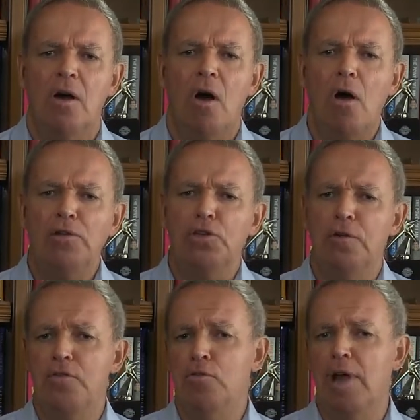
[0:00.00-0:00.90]
Also,
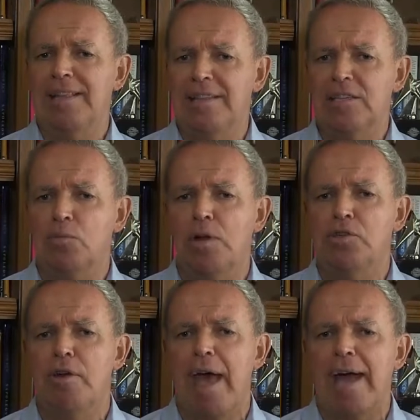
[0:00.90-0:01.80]
if you like this one,
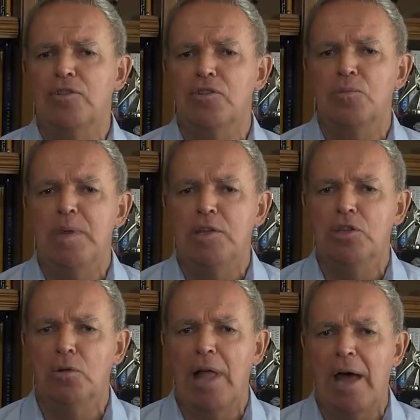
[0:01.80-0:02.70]
"Your actions speak
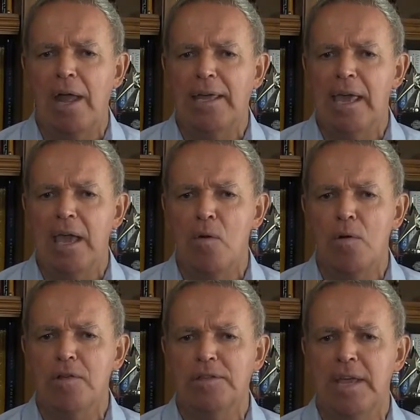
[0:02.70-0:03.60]
so loud, I can't hear
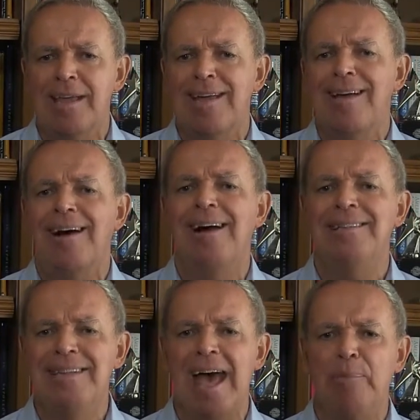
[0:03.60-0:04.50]
what you're saying,"
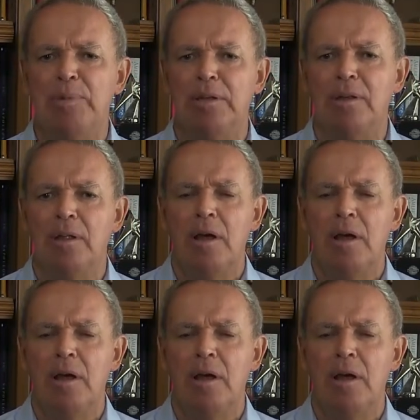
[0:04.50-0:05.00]
adapt it.